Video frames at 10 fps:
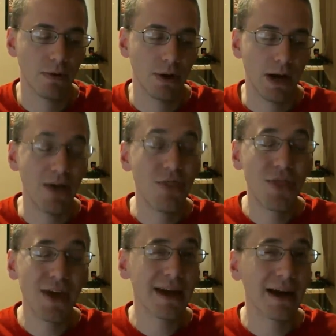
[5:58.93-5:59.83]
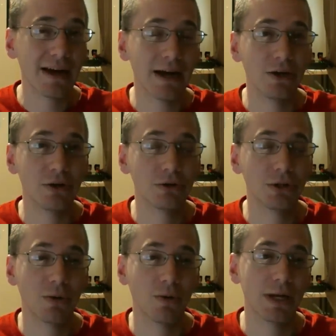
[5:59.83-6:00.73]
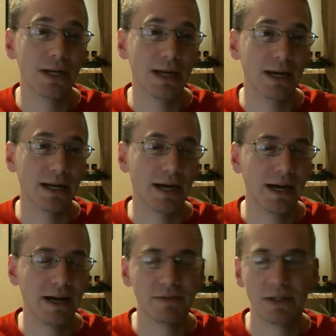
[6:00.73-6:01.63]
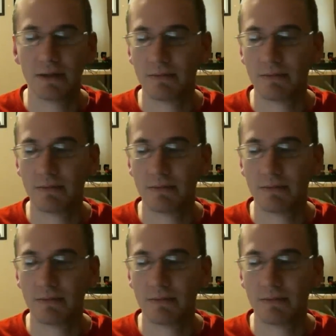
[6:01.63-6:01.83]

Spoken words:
I think I got Euro Truck working again. I have to